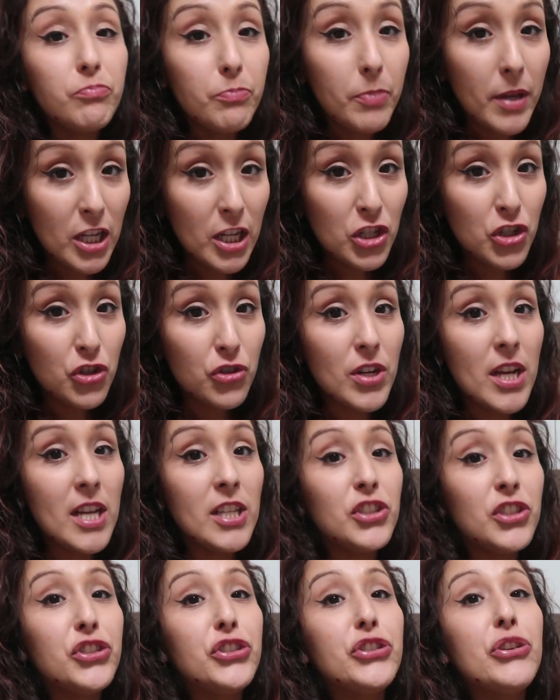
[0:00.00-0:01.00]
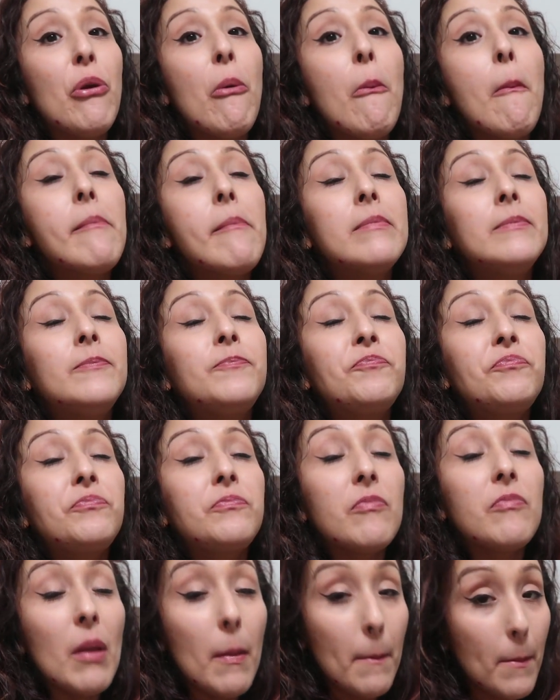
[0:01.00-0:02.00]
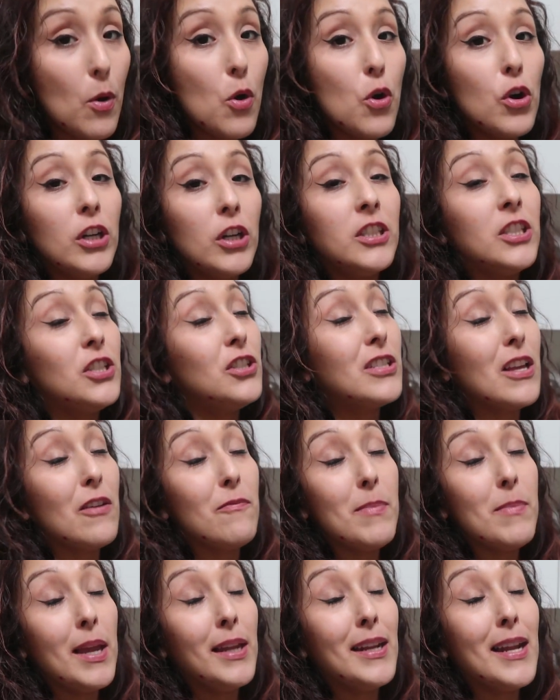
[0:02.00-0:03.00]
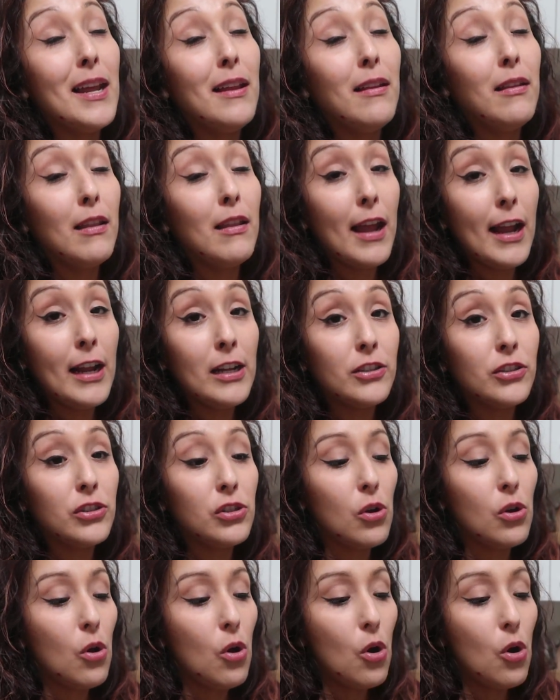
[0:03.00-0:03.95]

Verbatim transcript: Pinterest board dinners I've made and lights.